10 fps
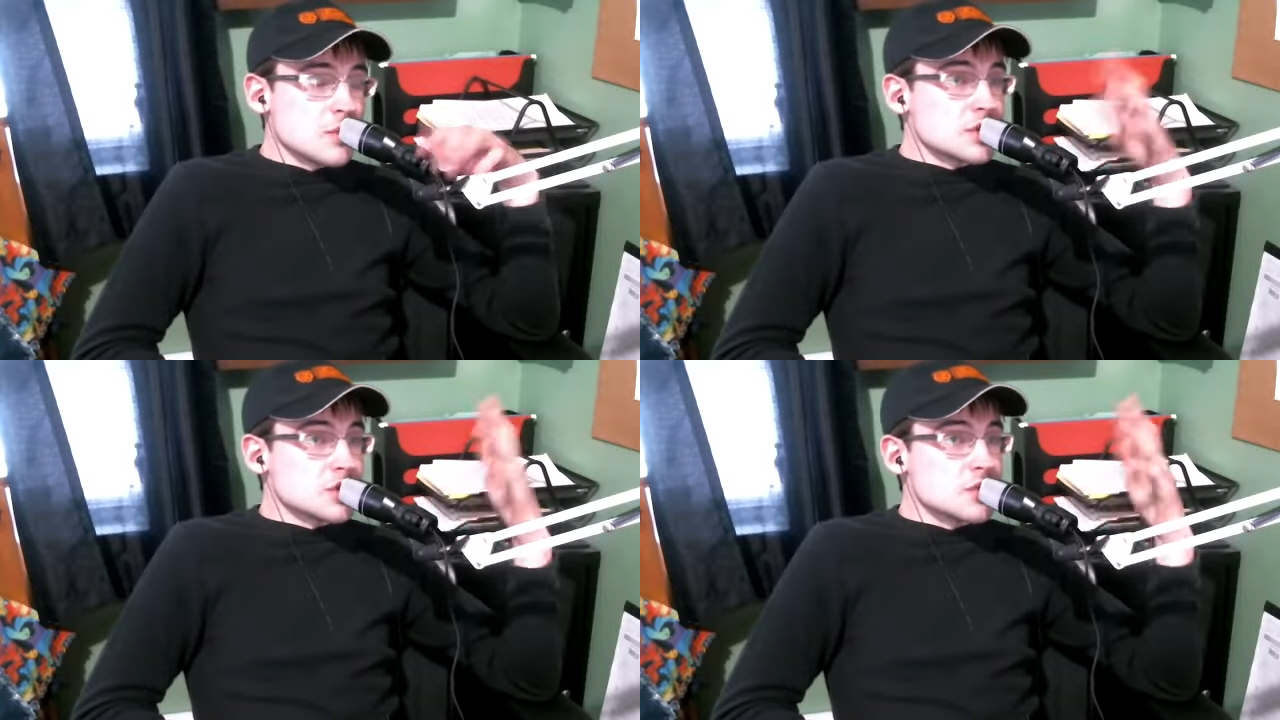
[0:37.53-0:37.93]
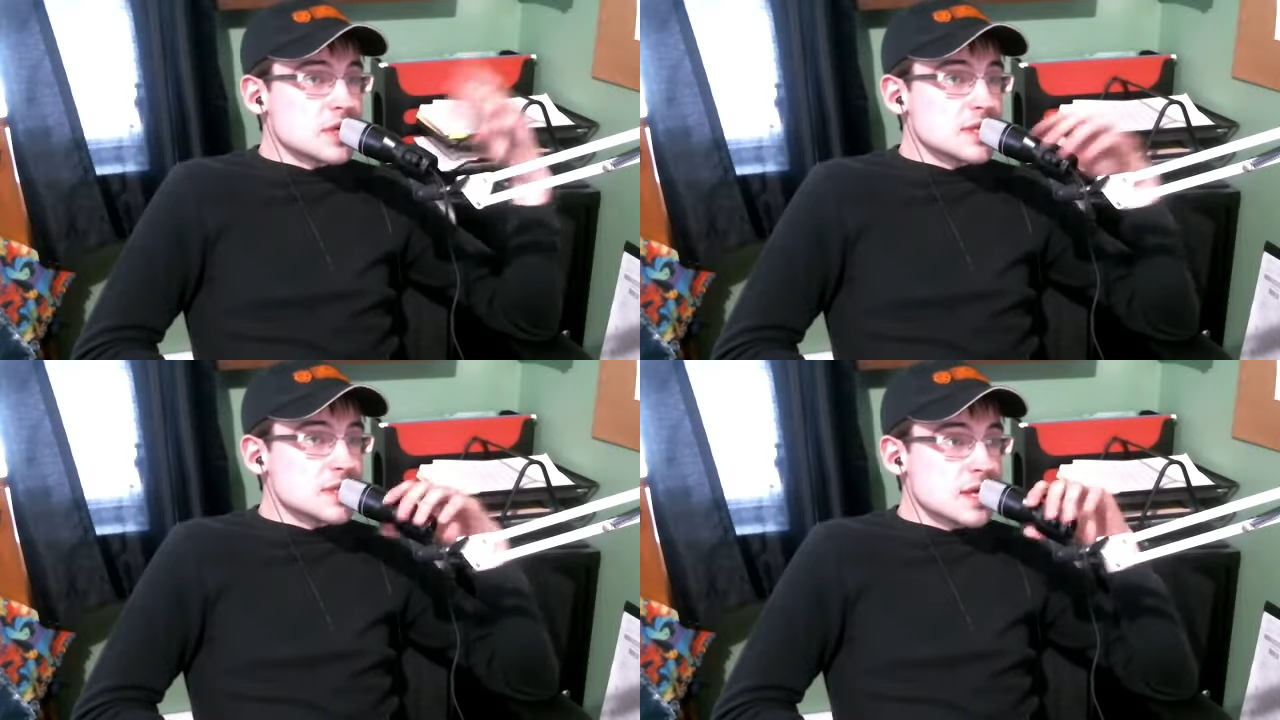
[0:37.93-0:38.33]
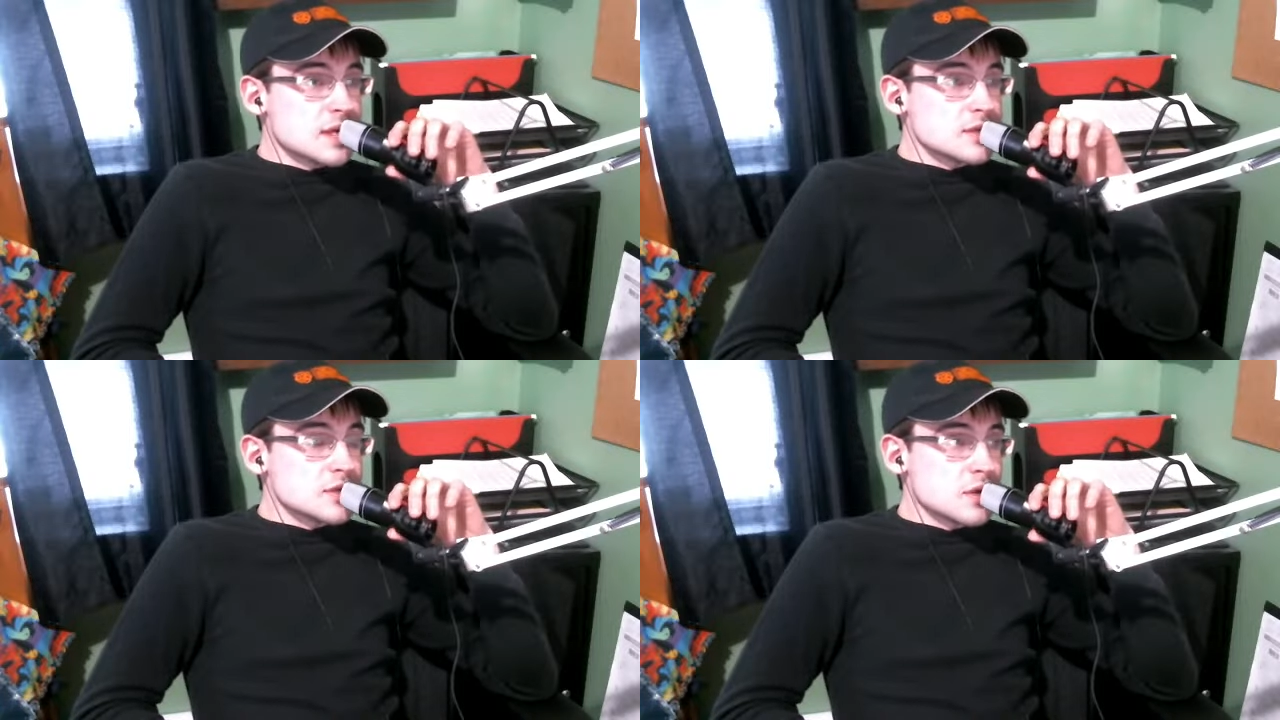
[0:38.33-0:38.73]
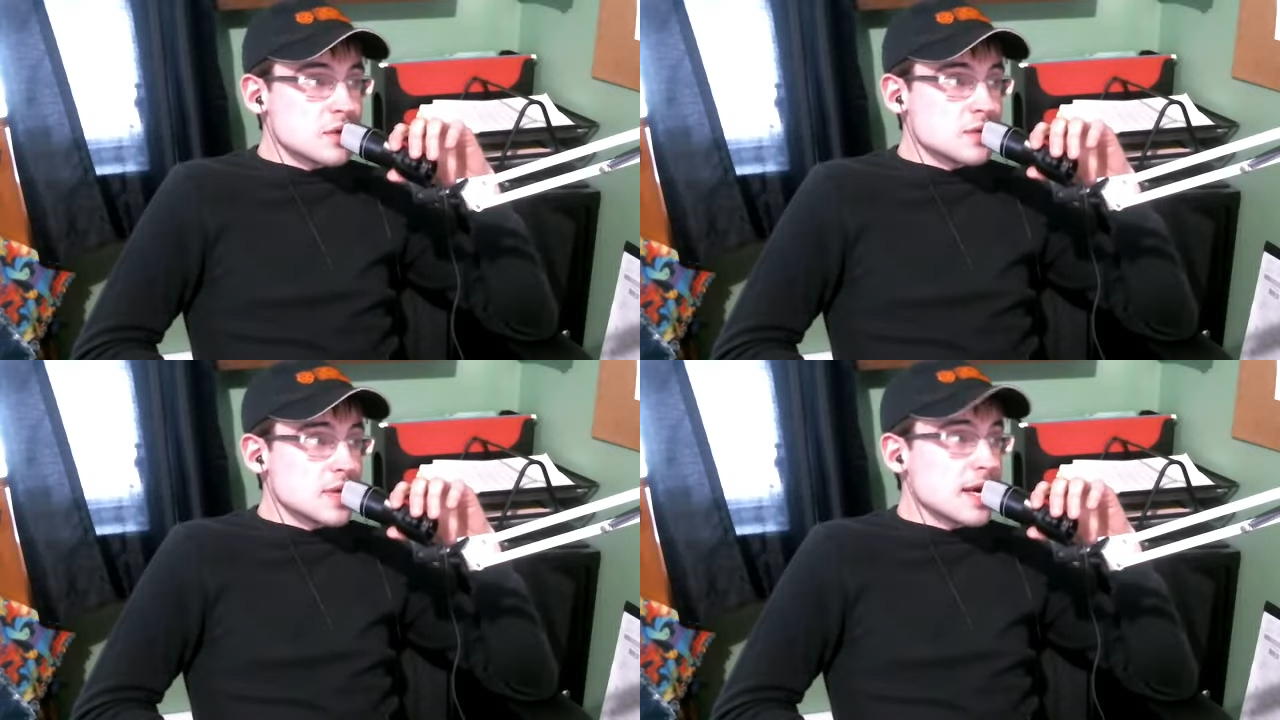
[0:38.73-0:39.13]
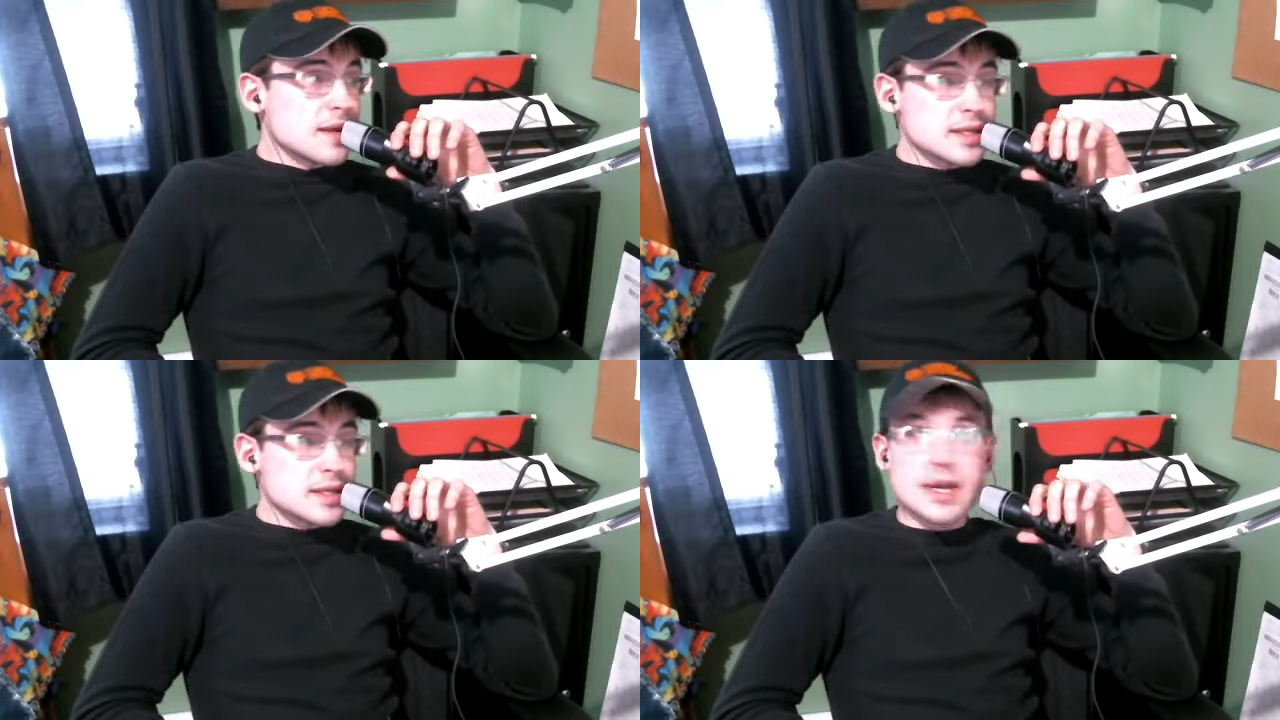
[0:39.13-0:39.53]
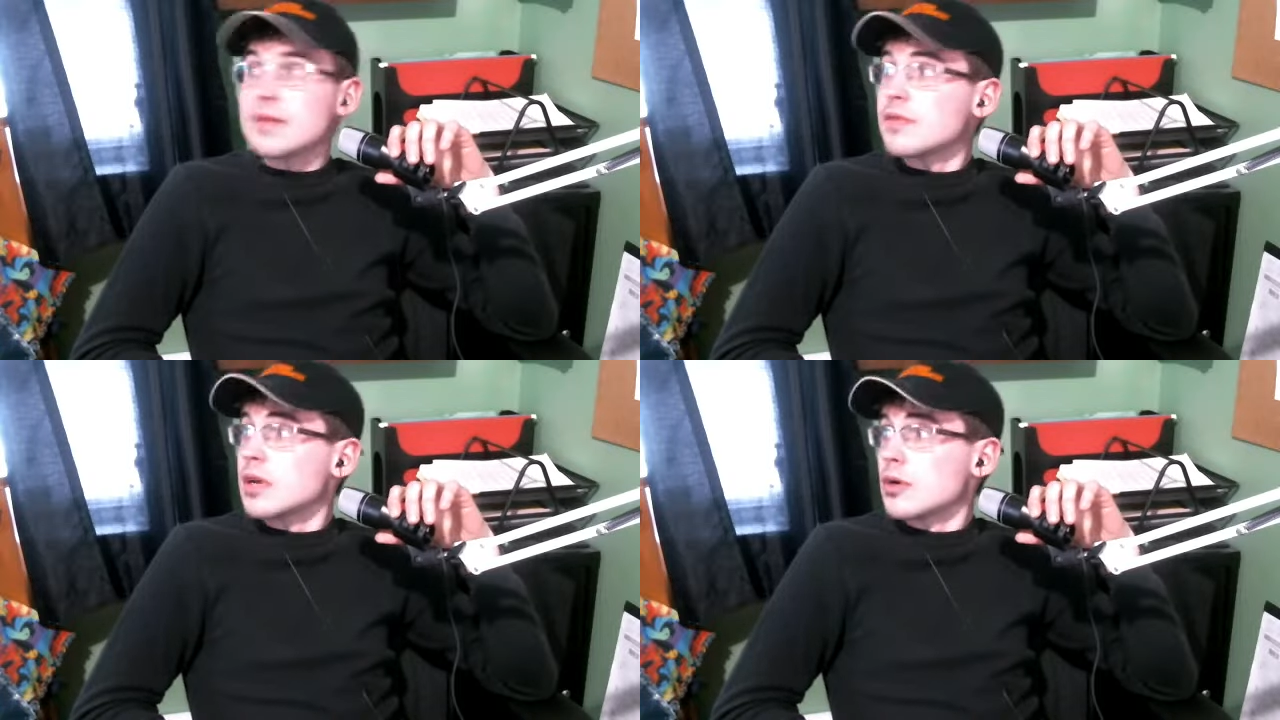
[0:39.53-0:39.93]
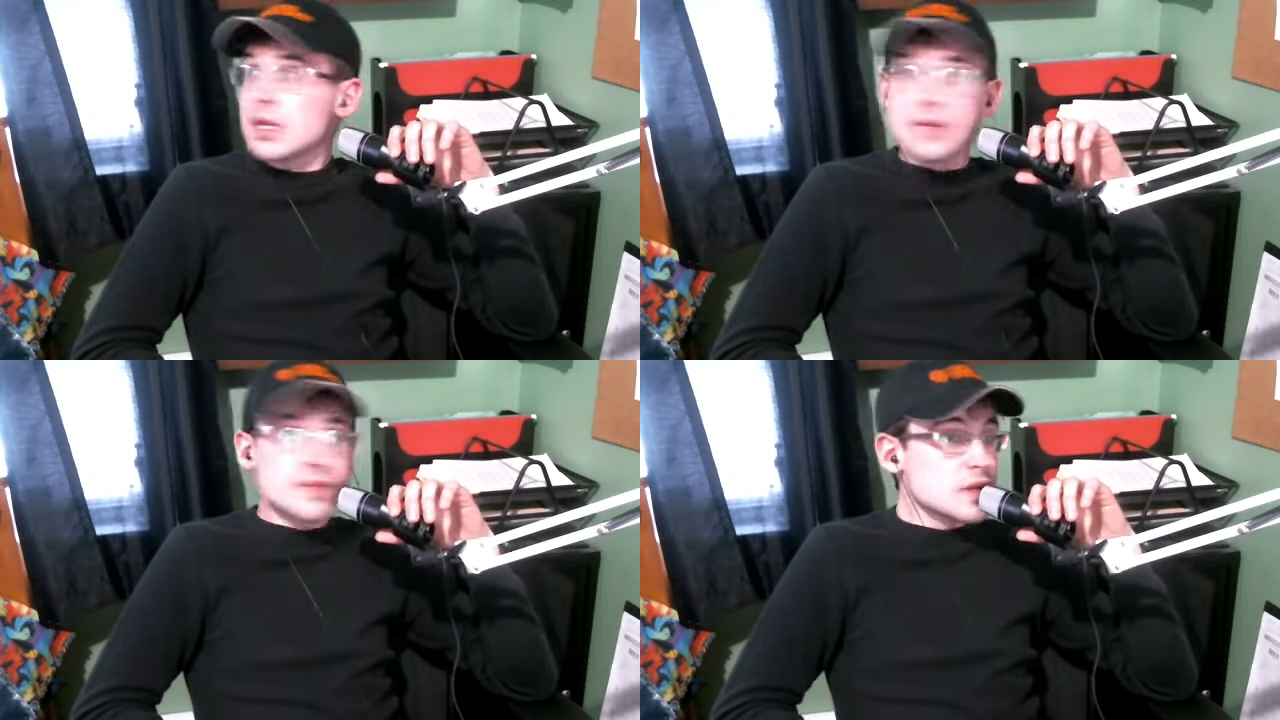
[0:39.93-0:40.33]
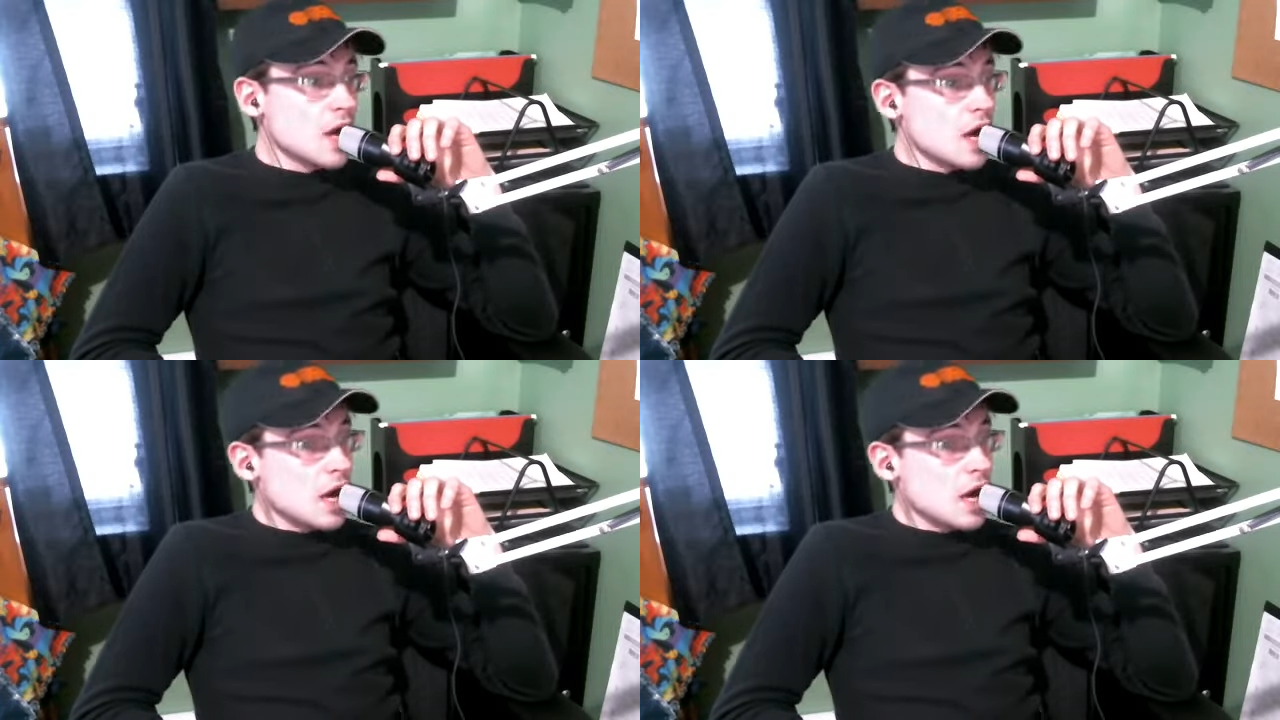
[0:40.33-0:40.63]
We just shoot inside. So yeah, that's kind of irrelevant.